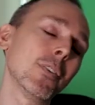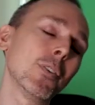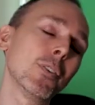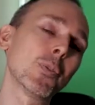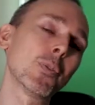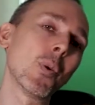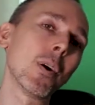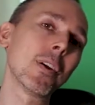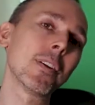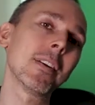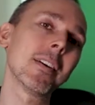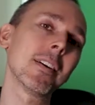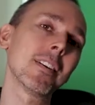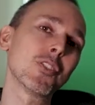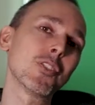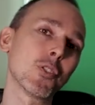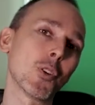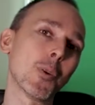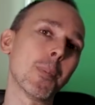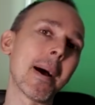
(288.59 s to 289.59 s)
there was one
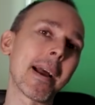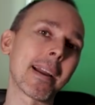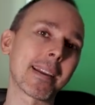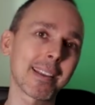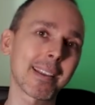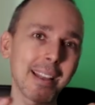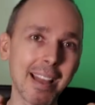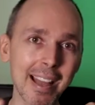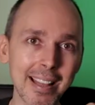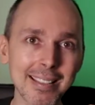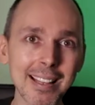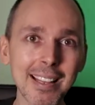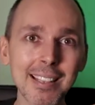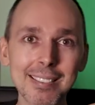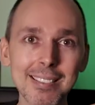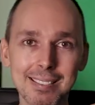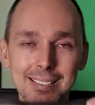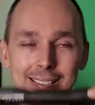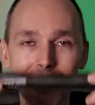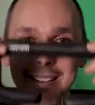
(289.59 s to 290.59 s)
drawback, and
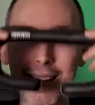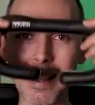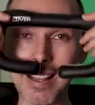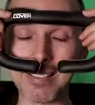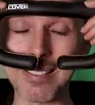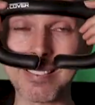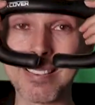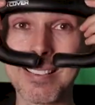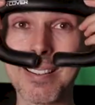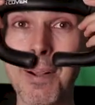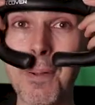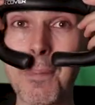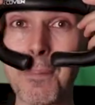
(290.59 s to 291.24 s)
that's that